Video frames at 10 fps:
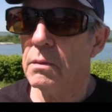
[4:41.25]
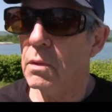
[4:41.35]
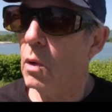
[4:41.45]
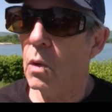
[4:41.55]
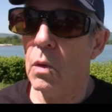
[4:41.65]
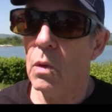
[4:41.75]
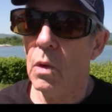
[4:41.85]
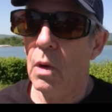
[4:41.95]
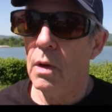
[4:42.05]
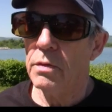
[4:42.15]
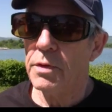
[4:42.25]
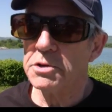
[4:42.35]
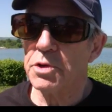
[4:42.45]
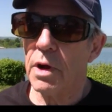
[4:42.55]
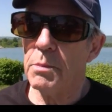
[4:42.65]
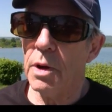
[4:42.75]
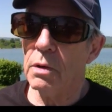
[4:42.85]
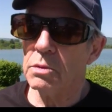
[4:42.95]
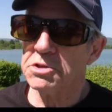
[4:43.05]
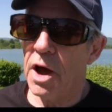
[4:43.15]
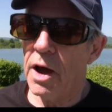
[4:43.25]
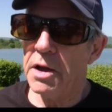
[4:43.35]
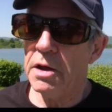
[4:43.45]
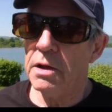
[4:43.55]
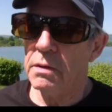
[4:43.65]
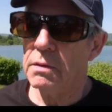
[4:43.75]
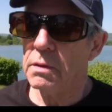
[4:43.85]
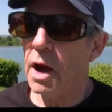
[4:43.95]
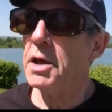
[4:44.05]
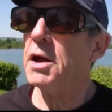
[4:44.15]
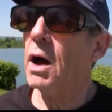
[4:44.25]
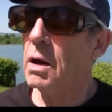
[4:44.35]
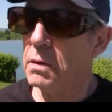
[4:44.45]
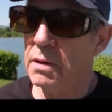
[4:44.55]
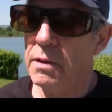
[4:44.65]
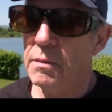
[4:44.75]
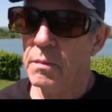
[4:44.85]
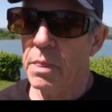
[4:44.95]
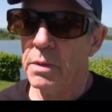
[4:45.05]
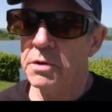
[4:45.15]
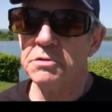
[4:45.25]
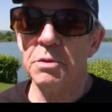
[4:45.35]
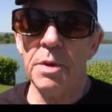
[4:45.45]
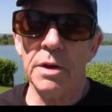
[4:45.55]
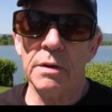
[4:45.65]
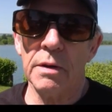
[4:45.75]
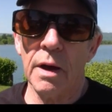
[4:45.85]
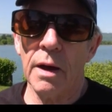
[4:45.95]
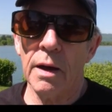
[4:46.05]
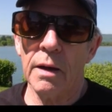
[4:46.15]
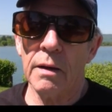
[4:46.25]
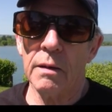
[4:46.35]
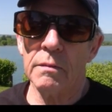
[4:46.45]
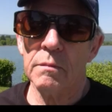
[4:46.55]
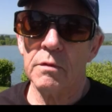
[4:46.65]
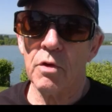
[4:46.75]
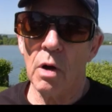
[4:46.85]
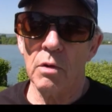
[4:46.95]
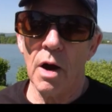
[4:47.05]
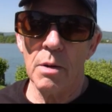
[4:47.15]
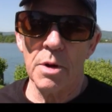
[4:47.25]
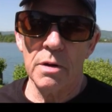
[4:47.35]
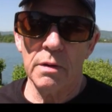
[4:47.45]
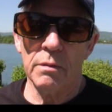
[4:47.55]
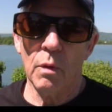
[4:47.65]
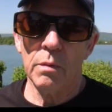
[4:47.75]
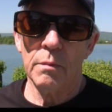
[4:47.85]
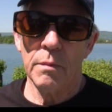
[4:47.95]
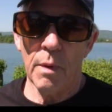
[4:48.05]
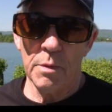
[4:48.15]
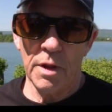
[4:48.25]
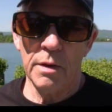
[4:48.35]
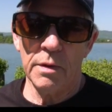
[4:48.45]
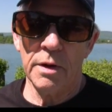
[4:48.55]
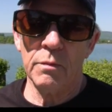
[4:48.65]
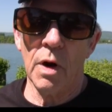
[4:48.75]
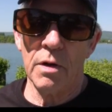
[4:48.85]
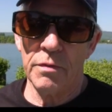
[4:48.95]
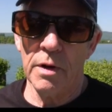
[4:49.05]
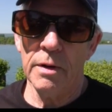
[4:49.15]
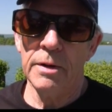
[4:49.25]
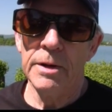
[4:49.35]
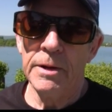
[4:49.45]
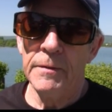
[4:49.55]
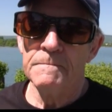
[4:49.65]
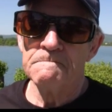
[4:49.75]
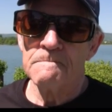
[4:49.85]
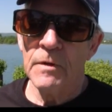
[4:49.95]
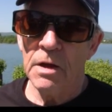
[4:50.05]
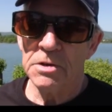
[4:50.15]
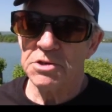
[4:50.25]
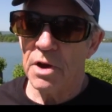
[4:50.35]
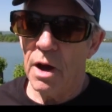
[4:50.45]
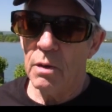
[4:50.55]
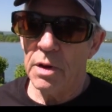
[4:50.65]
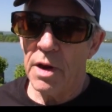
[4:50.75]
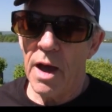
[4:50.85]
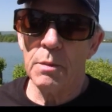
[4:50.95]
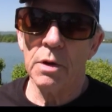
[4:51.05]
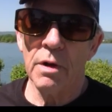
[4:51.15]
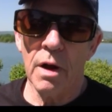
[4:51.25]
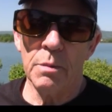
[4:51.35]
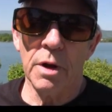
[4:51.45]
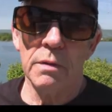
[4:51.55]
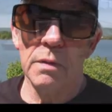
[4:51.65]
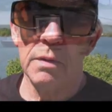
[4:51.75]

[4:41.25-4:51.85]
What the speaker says: No, the first one I built was a Haida. Used to be in Toronto Harbour. Remember that one at Waterfront? Mm-hmm. It's now in Hamilton Harbour.